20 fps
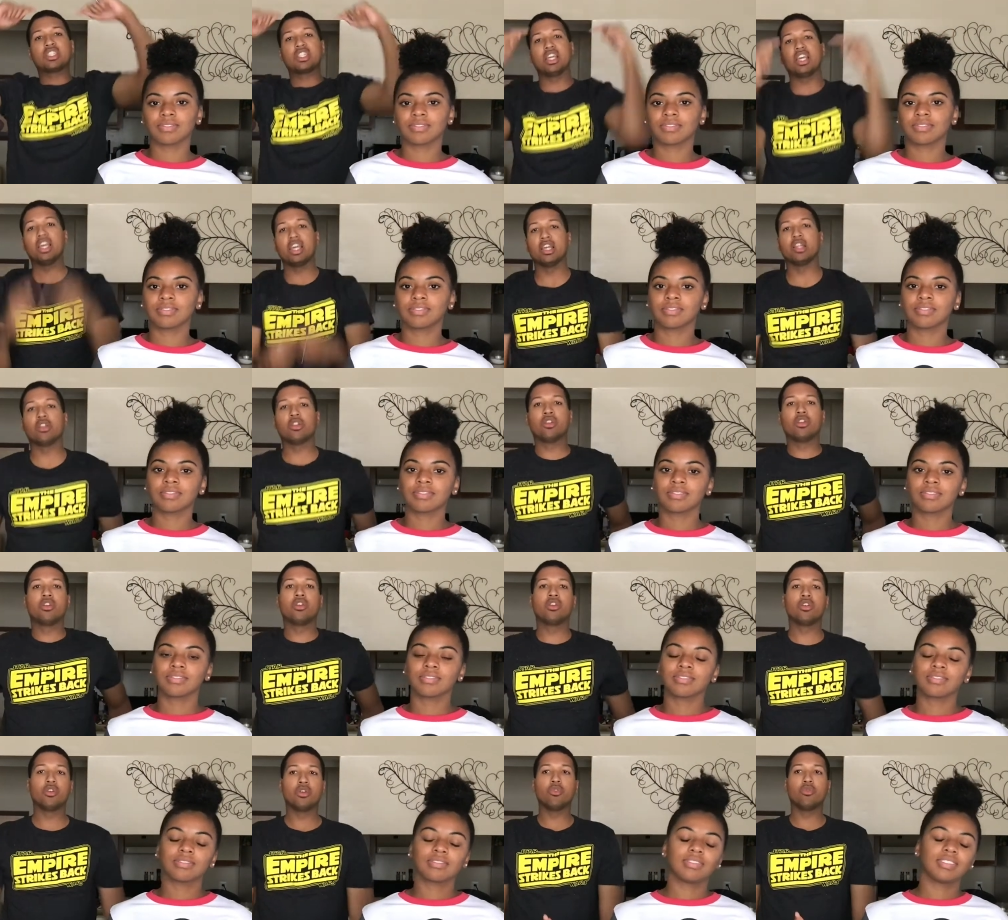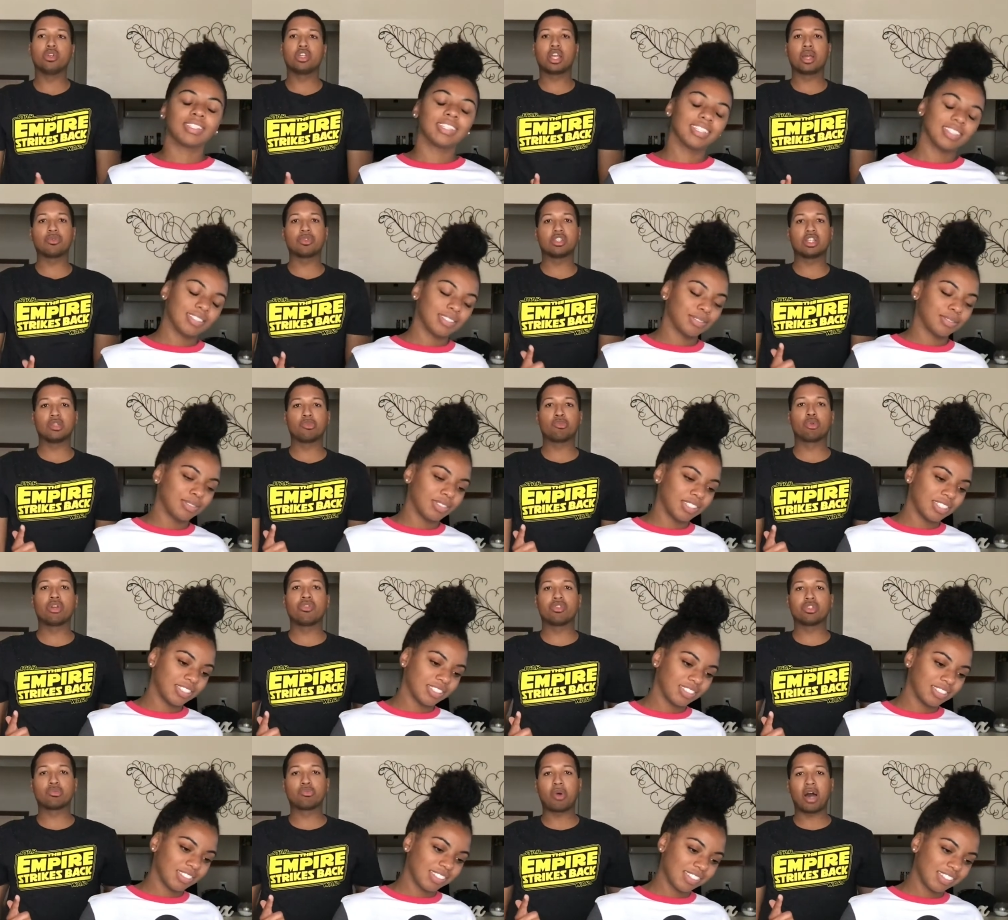Speaker 1: again. We kept this as brief as